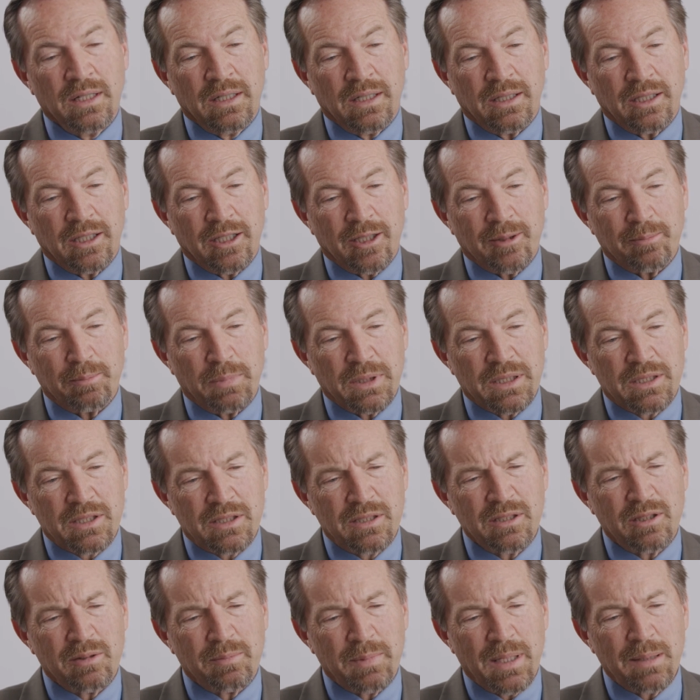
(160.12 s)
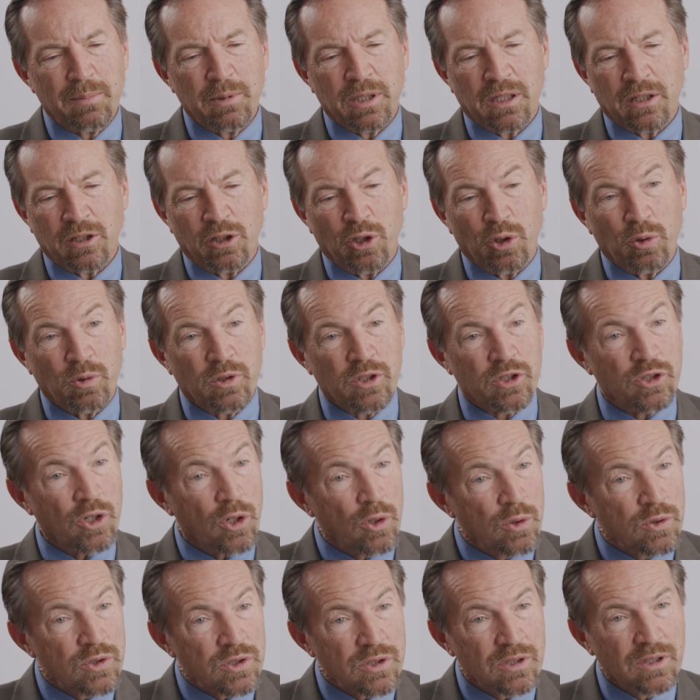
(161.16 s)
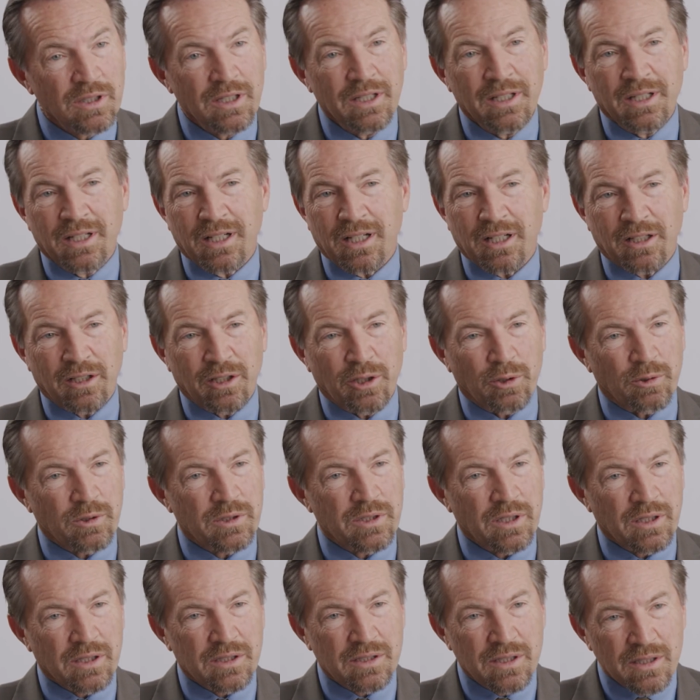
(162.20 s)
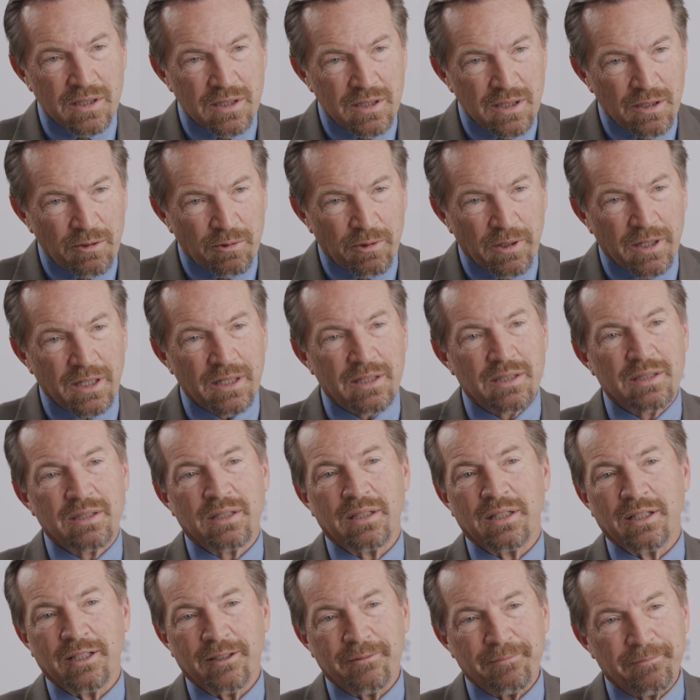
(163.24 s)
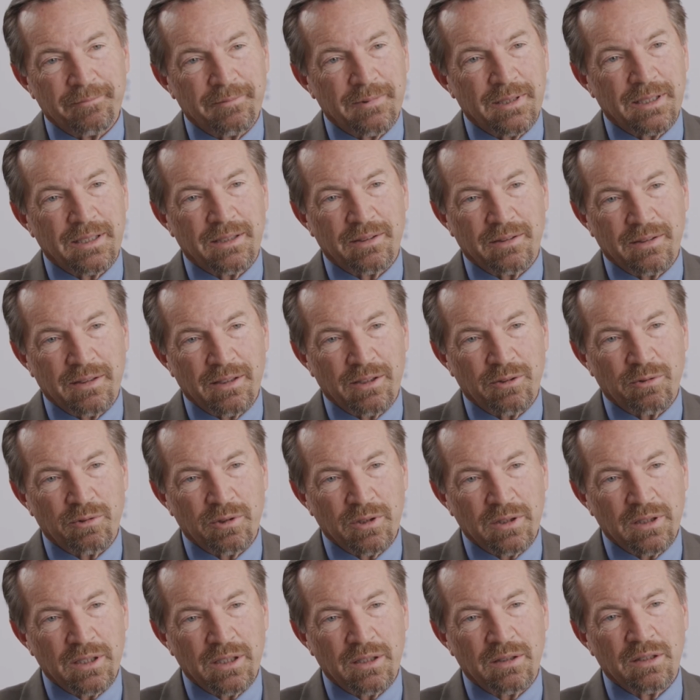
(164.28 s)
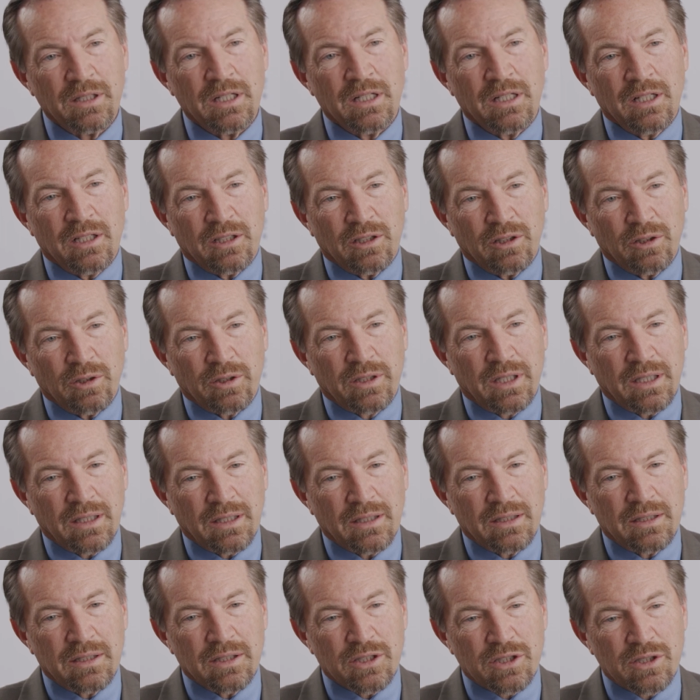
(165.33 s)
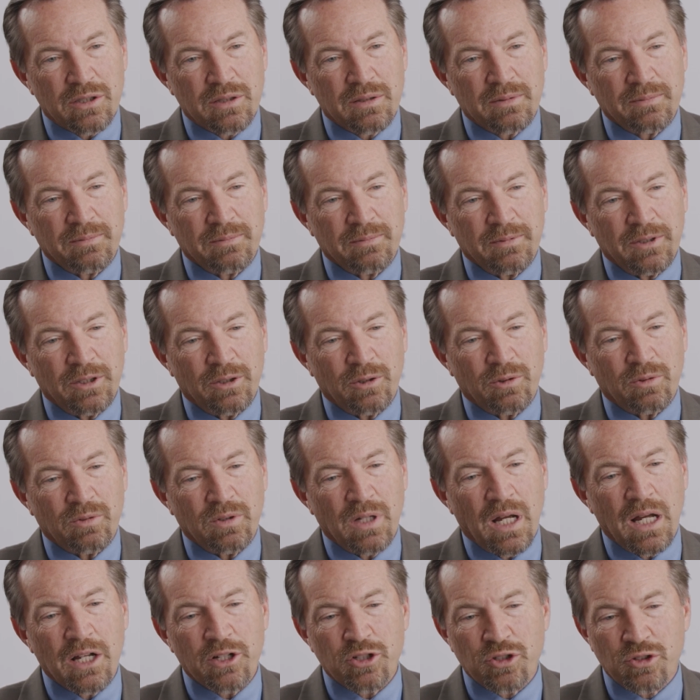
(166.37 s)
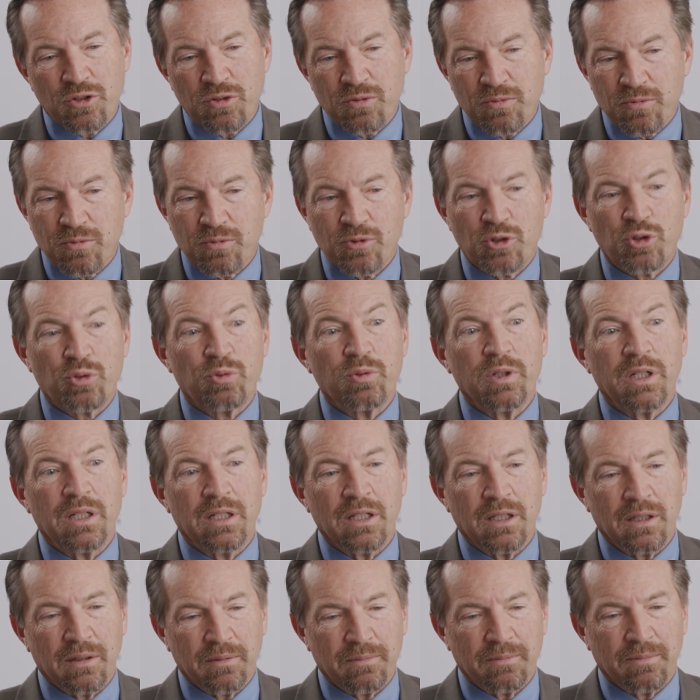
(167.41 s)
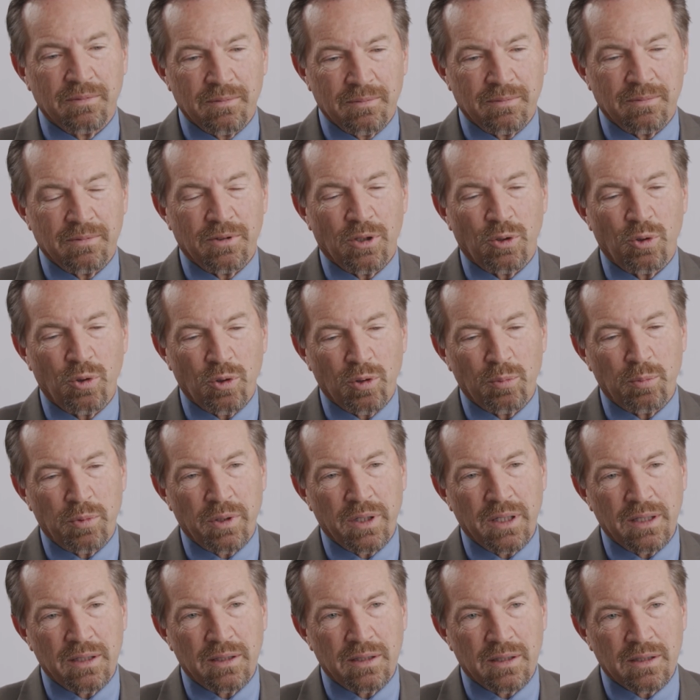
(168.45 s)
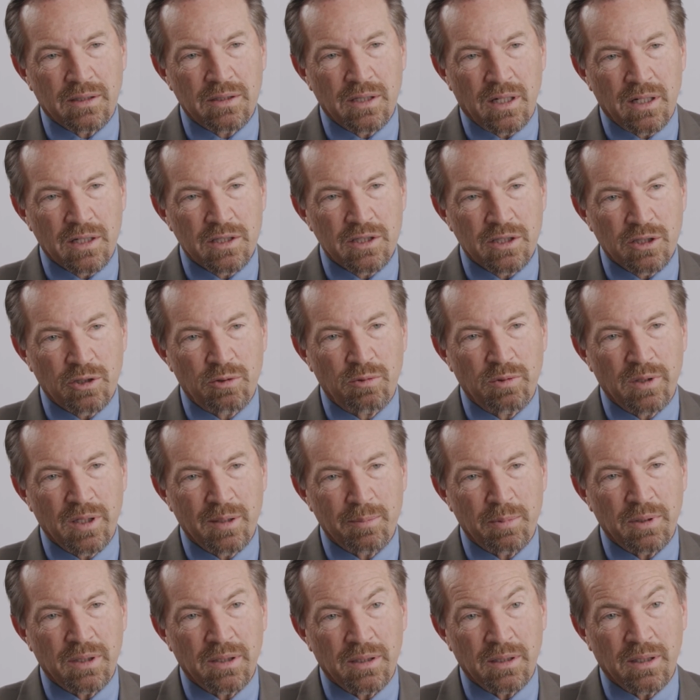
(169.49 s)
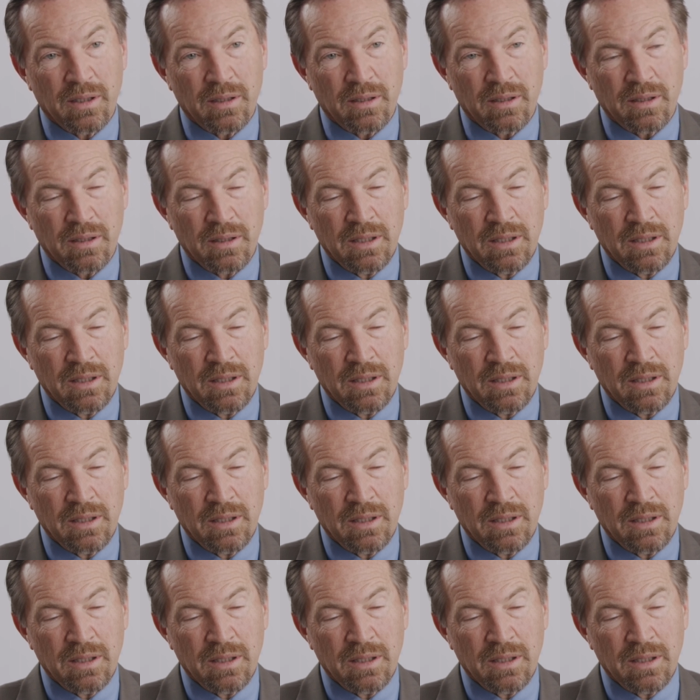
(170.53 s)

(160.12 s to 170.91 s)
but still maybe at a lower dose, at a lower toxicity rate, and really looking at this, not treating the whole brain in a toxic way, but in